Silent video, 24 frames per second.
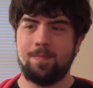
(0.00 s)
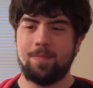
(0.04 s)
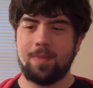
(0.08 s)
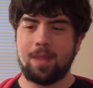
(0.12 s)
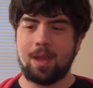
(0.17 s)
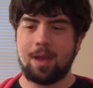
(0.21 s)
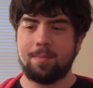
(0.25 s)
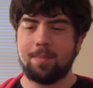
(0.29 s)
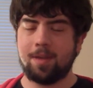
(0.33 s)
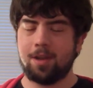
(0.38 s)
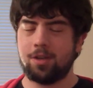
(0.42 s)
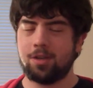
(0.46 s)

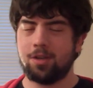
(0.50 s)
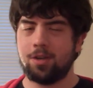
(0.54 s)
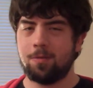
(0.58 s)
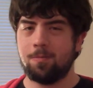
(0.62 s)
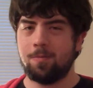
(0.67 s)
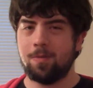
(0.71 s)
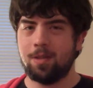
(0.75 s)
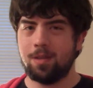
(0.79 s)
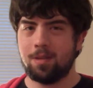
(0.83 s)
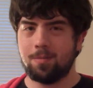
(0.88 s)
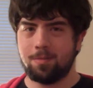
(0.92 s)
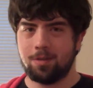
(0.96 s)
I'm not sure
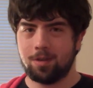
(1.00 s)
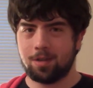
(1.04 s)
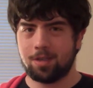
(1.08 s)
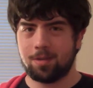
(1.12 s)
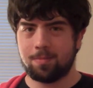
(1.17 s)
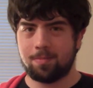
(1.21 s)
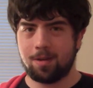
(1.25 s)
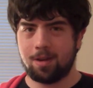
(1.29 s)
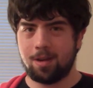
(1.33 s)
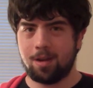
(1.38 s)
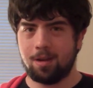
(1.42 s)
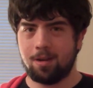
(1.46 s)
when the books
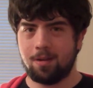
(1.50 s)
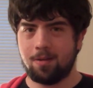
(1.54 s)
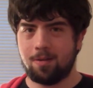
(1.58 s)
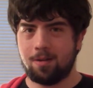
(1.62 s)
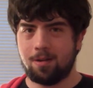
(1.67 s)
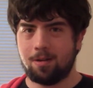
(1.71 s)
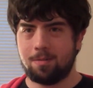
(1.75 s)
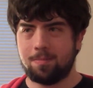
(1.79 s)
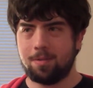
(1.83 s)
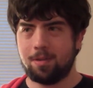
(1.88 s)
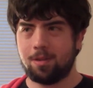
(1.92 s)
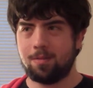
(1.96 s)
will probably go
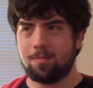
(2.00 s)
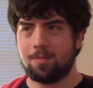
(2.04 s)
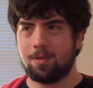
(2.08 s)
up.